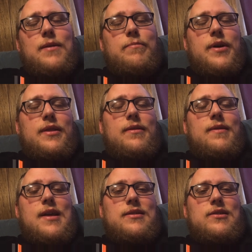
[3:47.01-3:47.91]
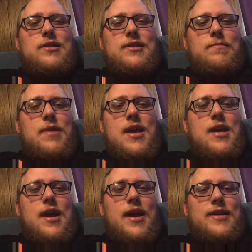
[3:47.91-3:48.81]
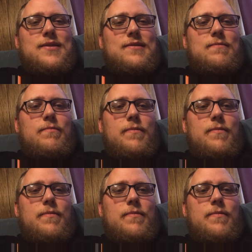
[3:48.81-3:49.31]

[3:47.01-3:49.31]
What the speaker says: But that's just me. I guess